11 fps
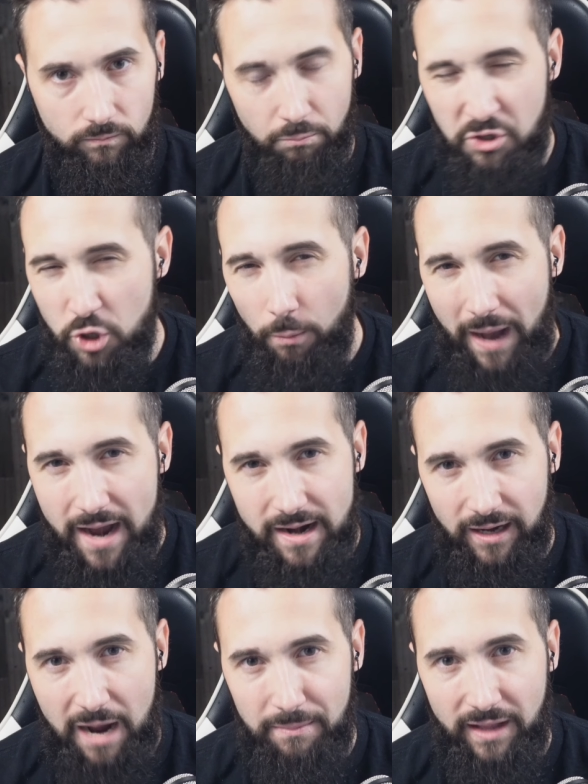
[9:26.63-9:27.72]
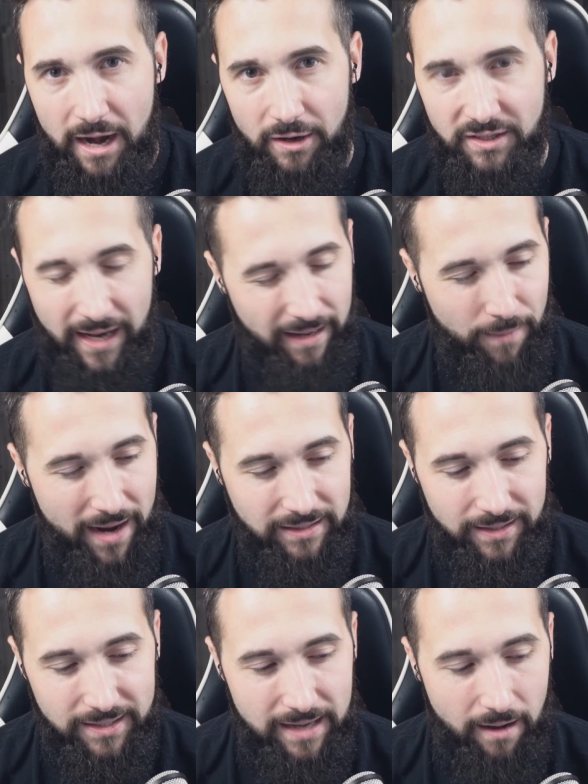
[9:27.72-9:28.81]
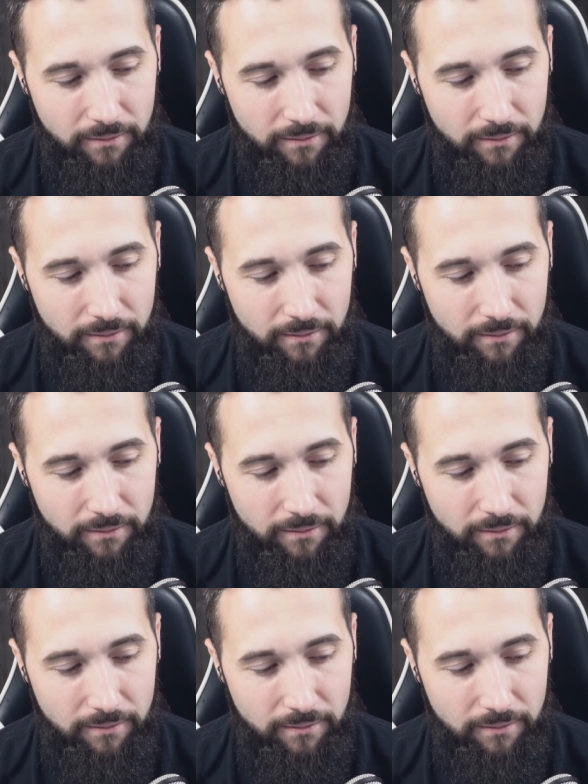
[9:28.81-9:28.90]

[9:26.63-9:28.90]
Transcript: But Joe Biden and Kamala Harris, I got to get back to this now.